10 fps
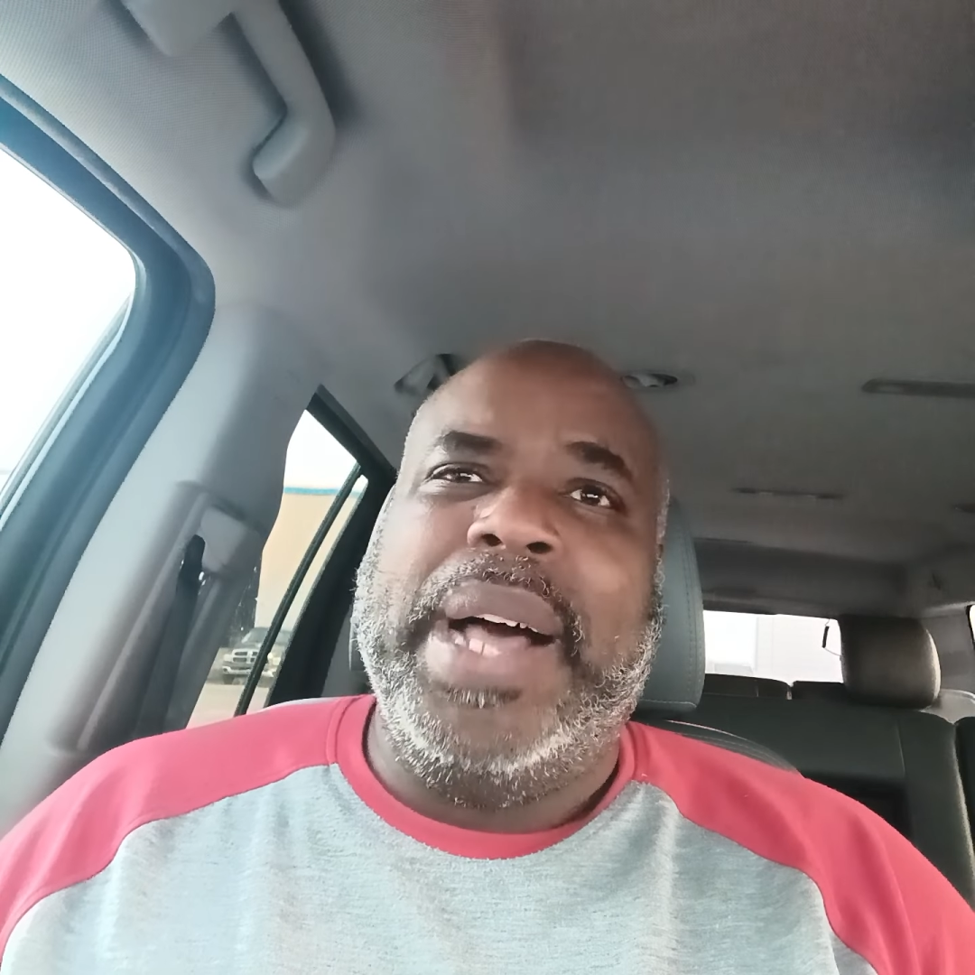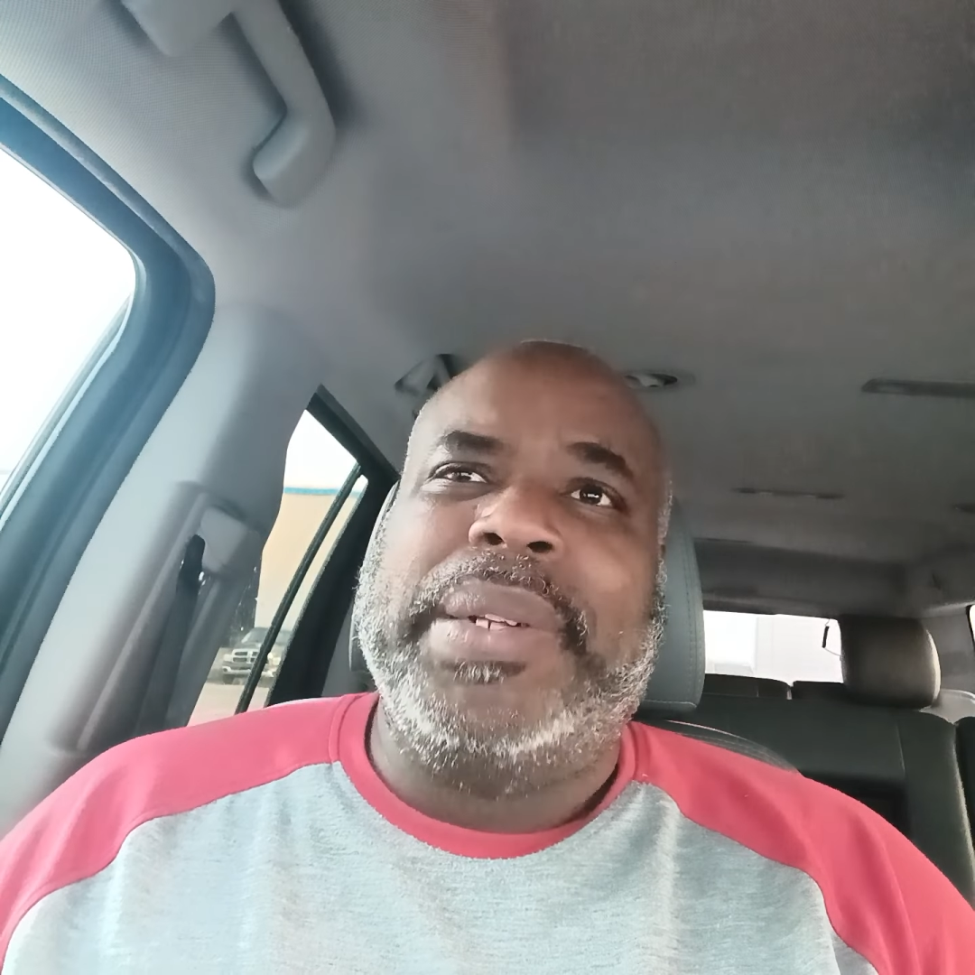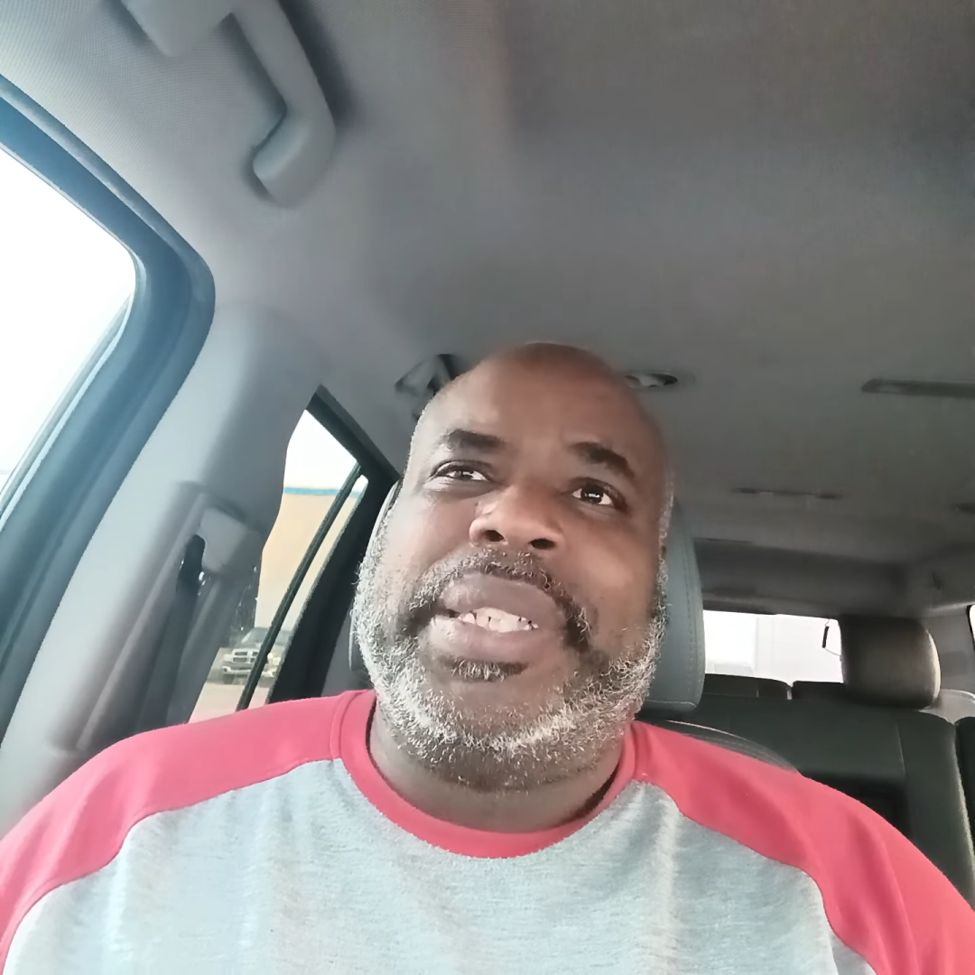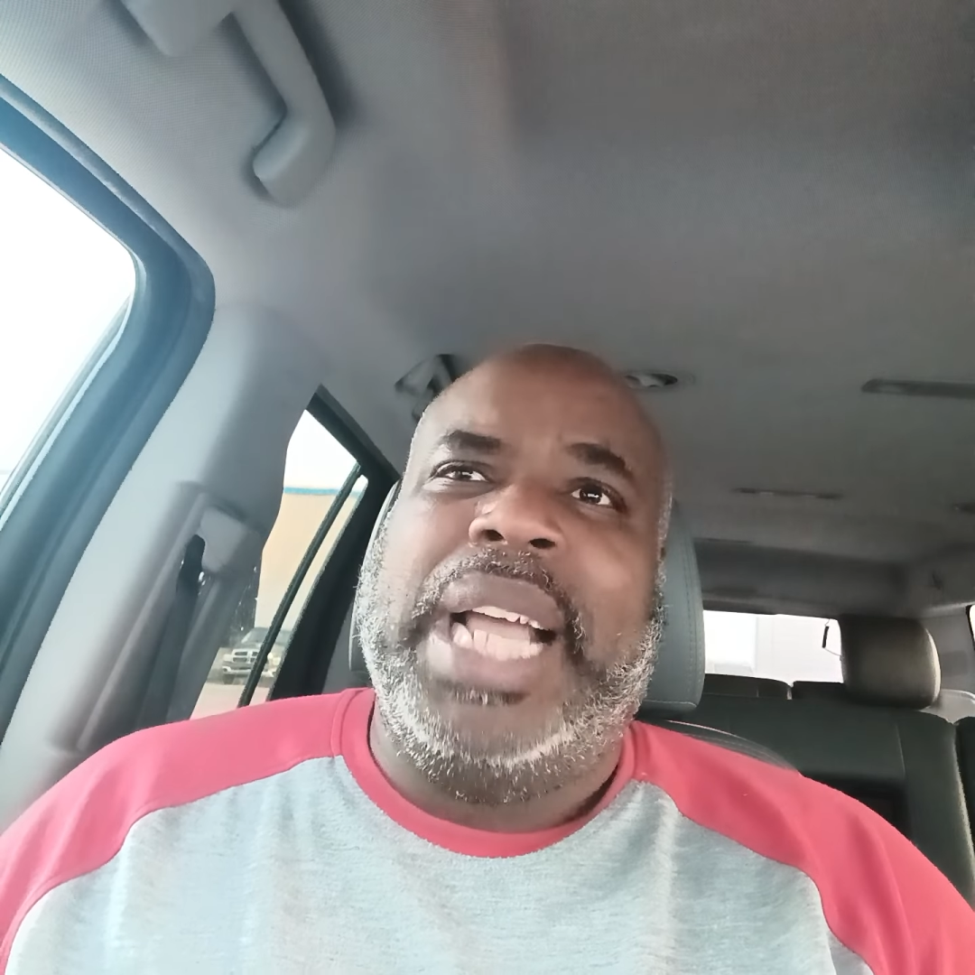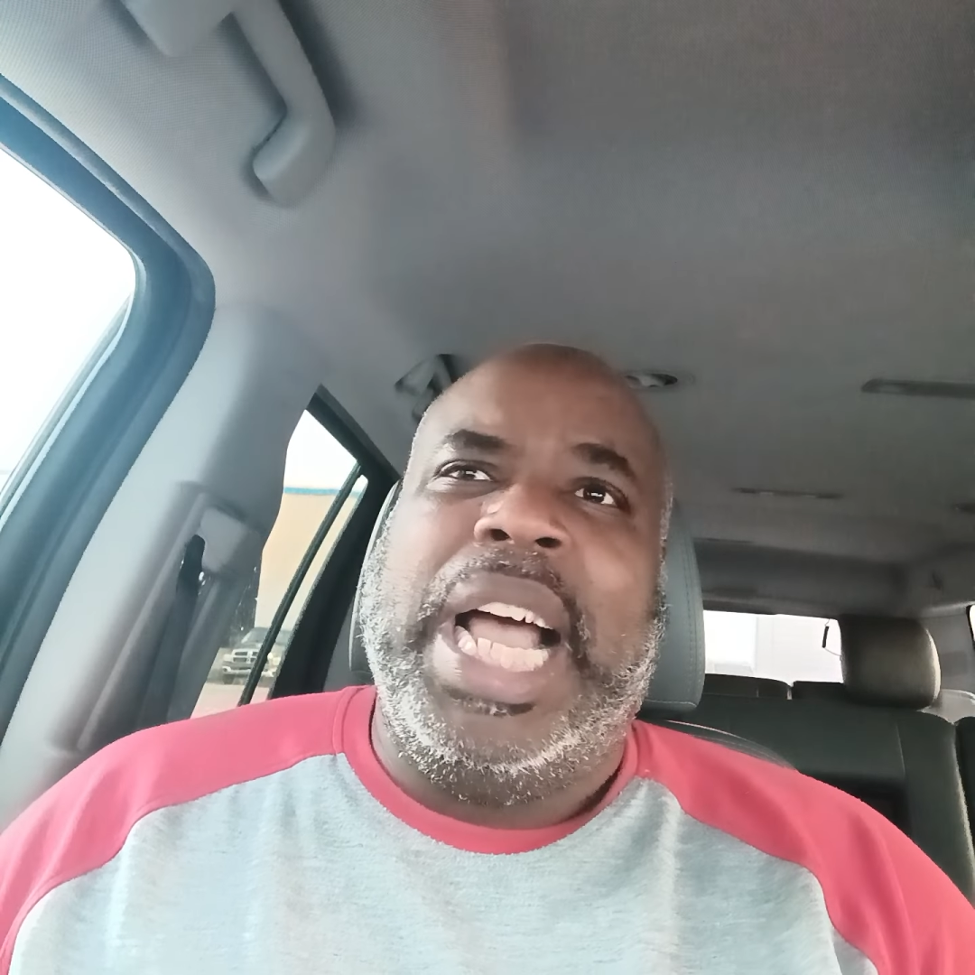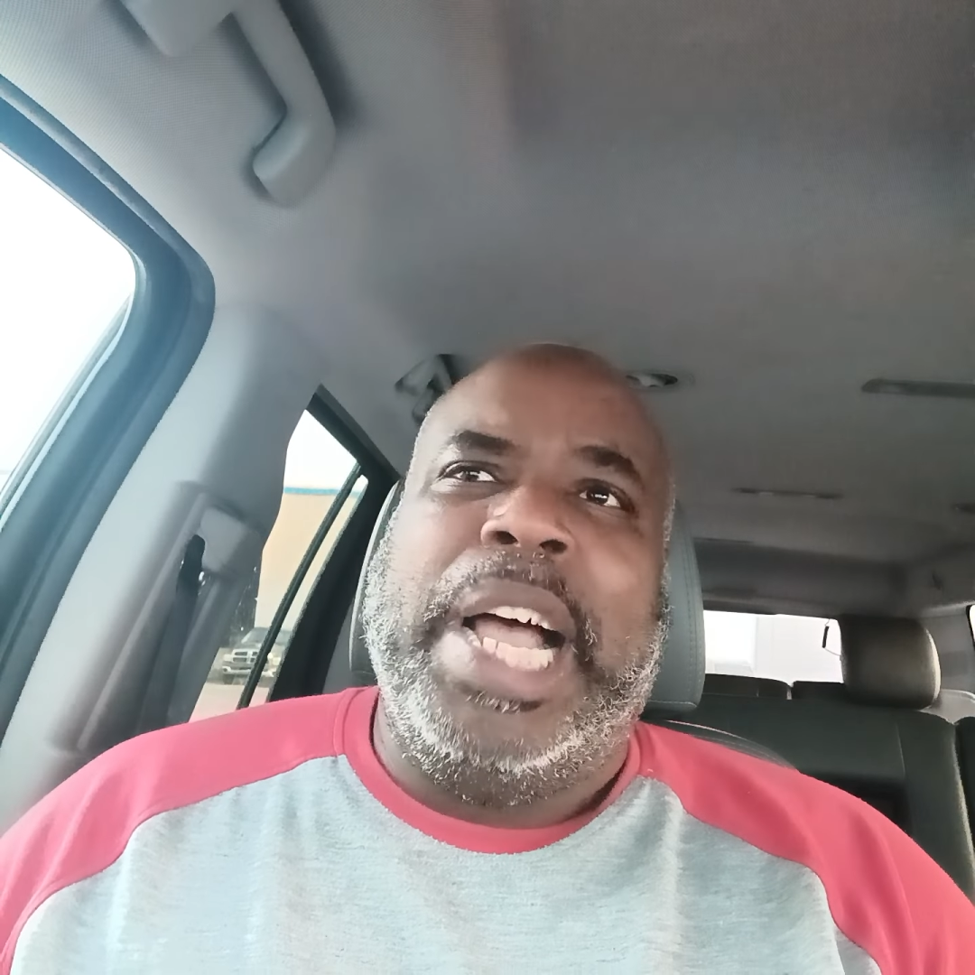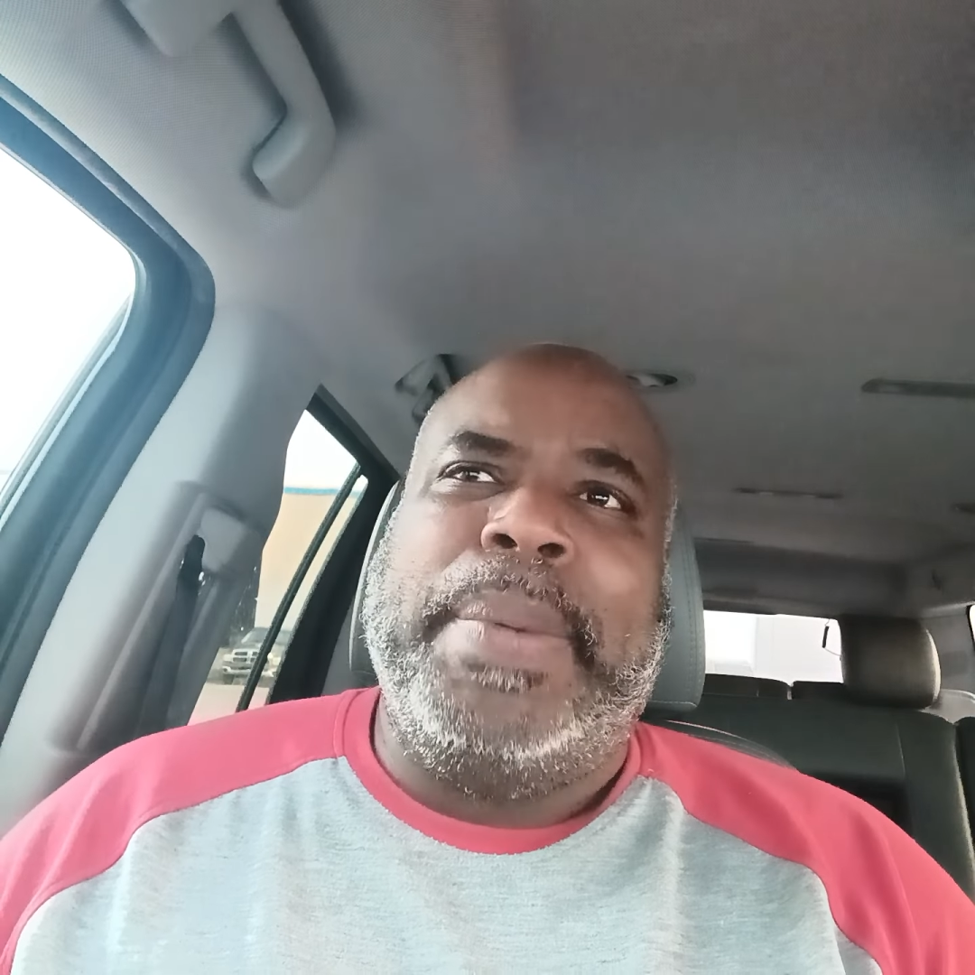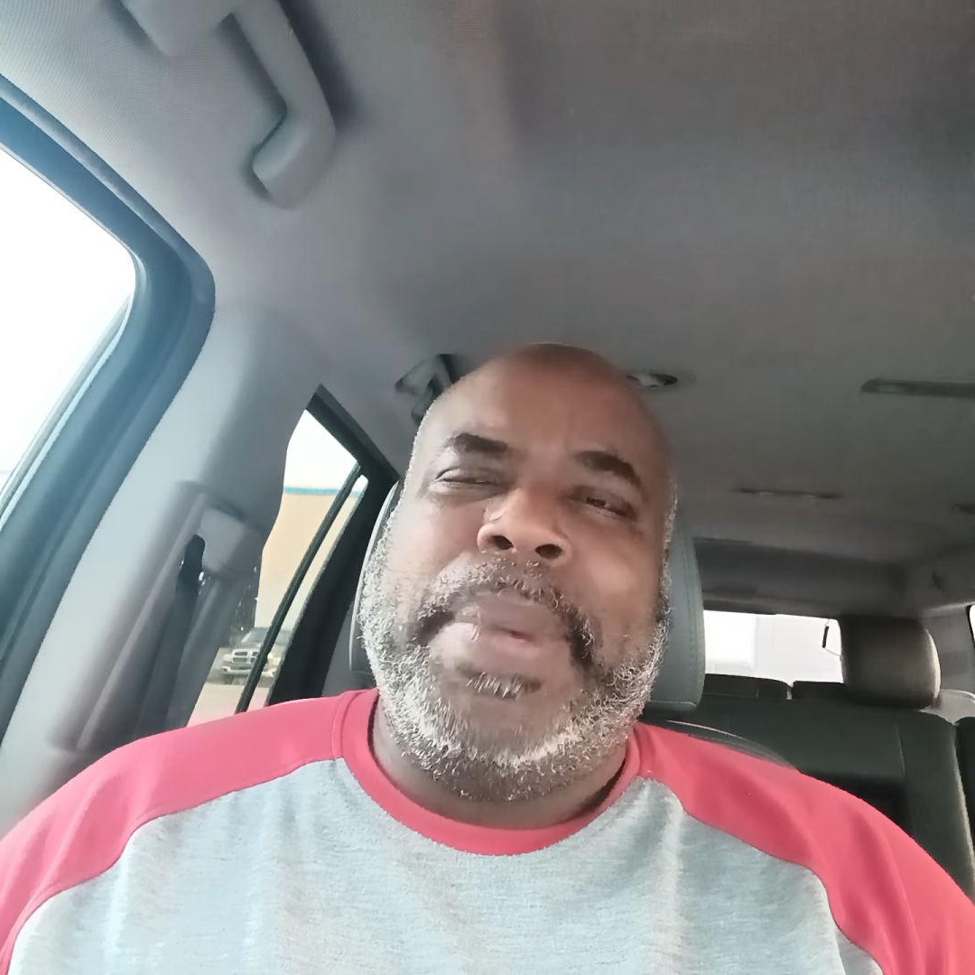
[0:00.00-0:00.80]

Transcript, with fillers: the time,